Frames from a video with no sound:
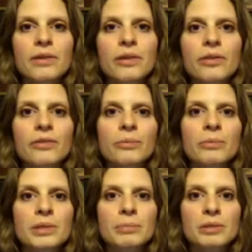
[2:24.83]
although from
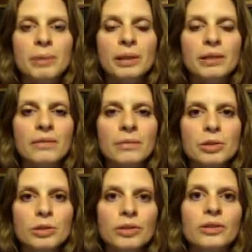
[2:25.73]
his perspective I'm
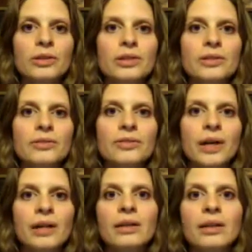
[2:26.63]
sure it looked
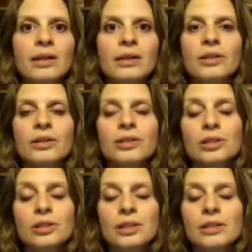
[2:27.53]
fine and it looked
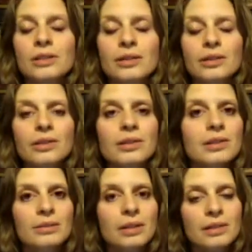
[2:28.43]
just as good as
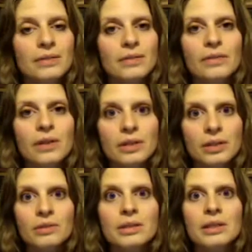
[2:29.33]
the rest of the
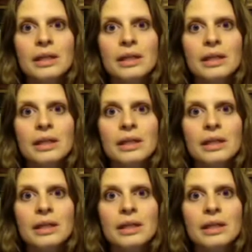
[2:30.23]
frescoes.